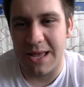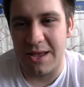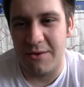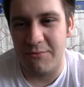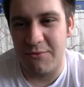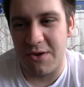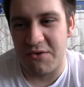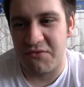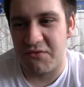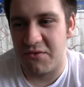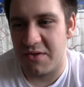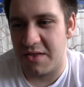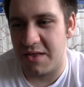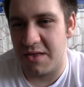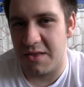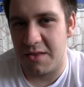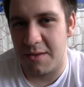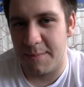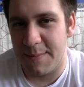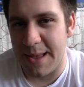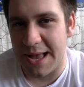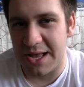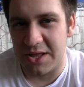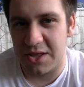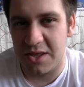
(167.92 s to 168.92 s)
references
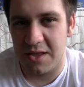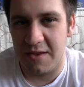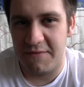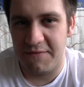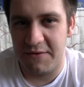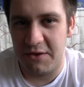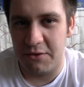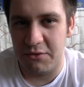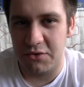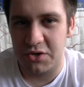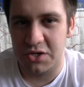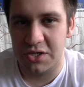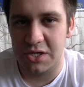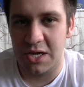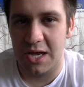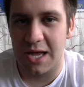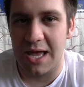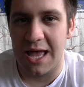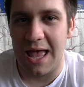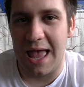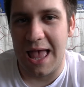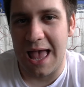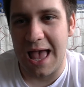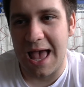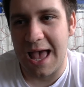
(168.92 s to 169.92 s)
to Back to the
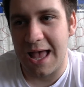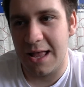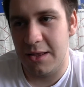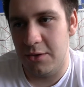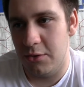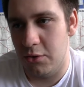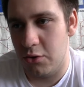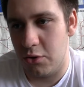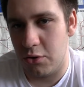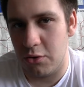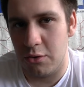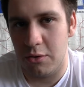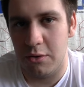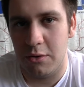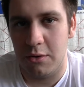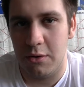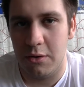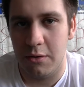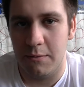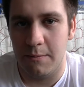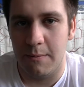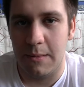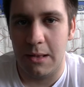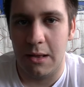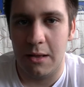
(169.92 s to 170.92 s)
Future and
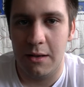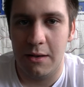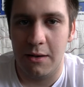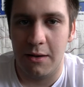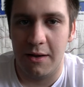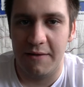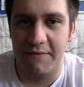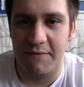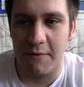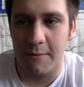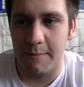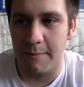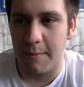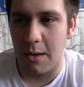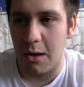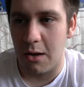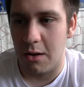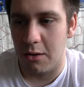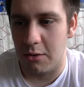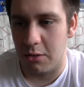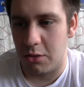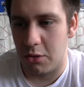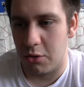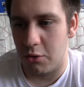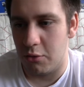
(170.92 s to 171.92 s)
Life on
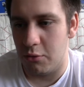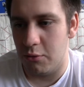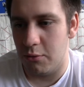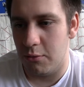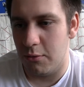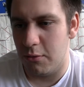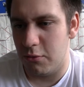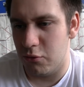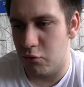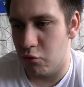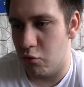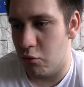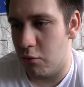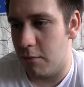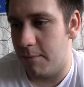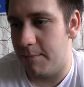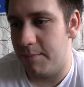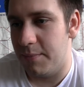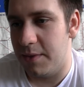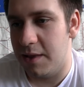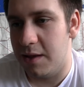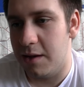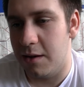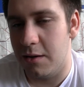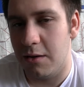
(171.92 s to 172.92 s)
Mars, or
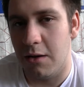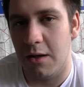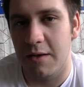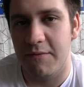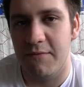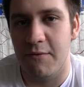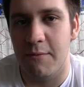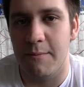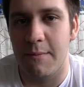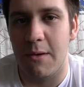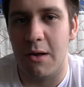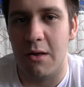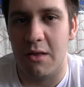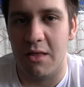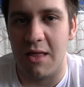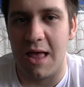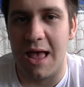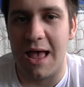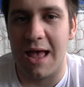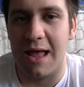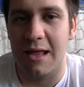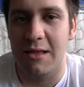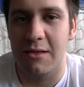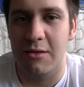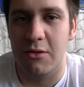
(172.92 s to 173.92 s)
Life on Mars
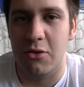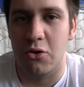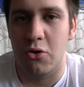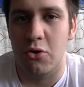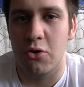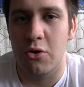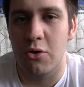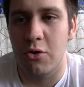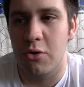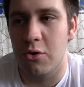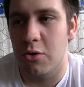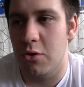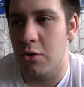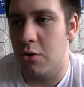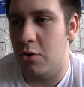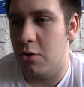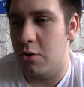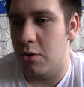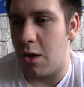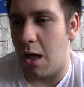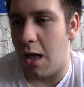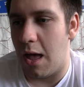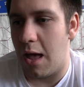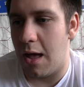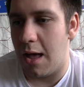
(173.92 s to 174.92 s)
and
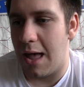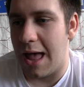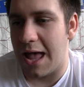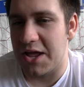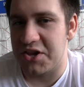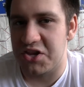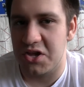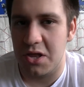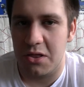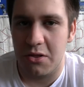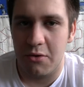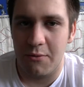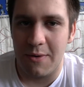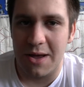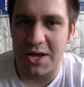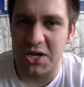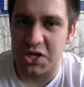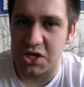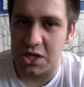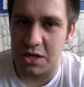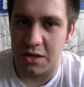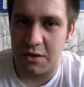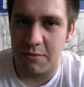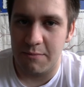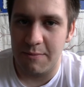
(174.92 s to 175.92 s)
Ashes to
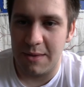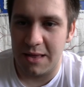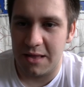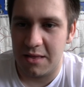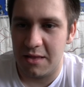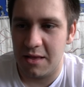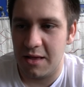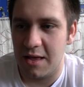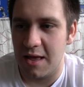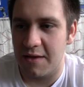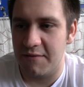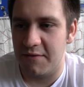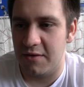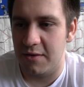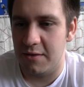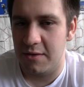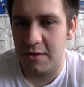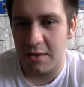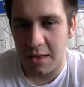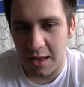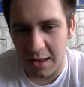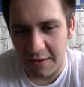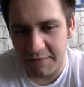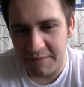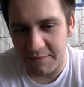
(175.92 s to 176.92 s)
Ashes mixed together.
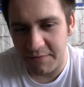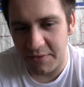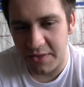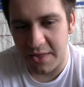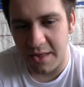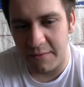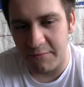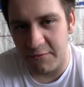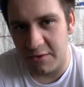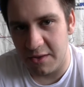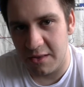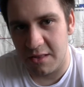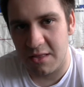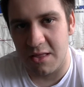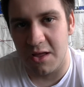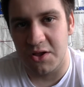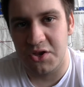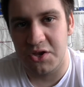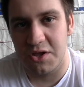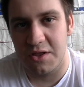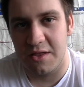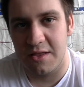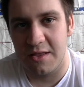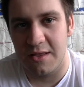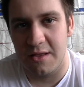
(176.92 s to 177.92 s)
Something
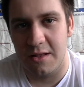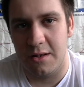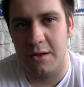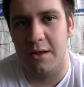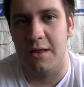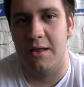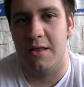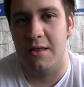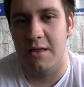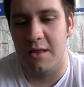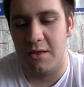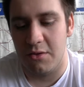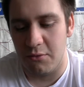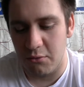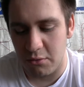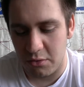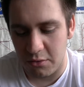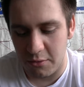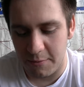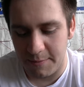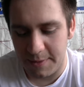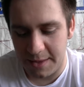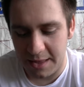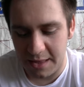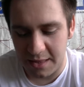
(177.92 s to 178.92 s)
such as like this
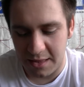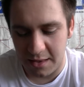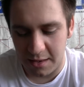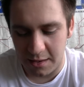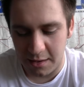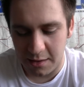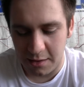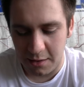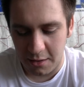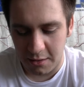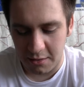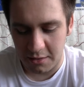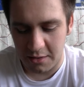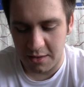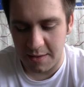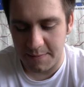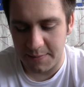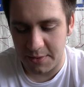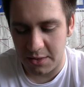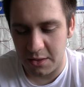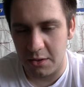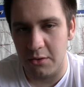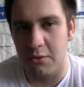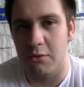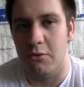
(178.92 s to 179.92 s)
also appears in the last
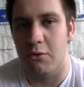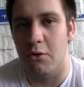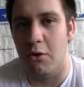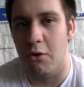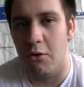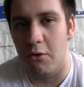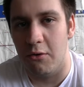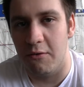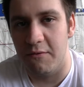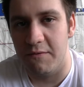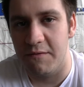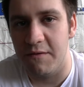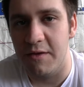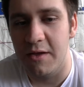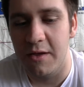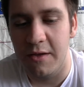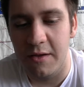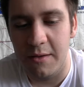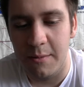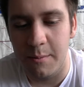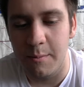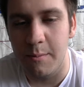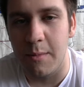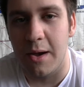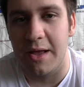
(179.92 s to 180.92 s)
episode of
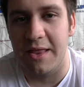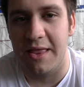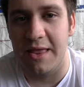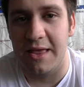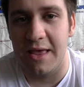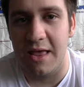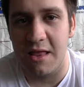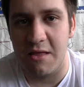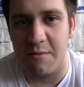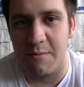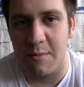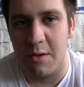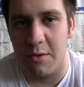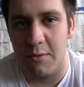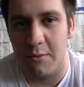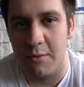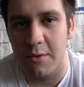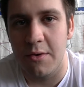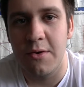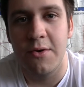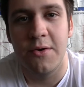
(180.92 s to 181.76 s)
Mighty Gizmo,